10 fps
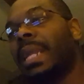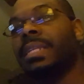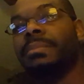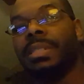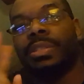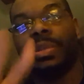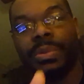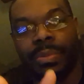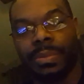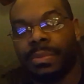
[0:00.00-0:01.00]
didn't beat two.
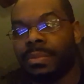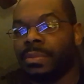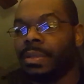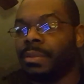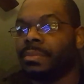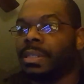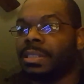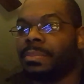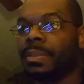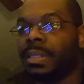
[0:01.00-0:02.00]
You know, I
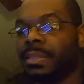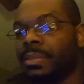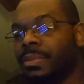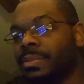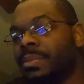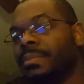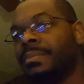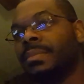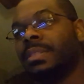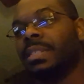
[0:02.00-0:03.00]
just played two.
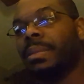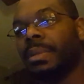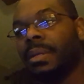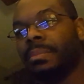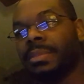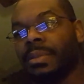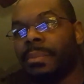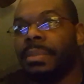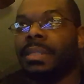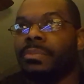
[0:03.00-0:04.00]
so I
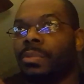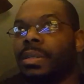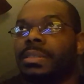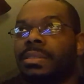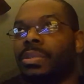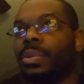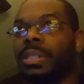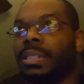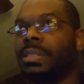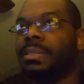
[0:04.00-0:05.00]
beaten one,
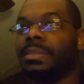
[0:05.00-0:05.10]
three,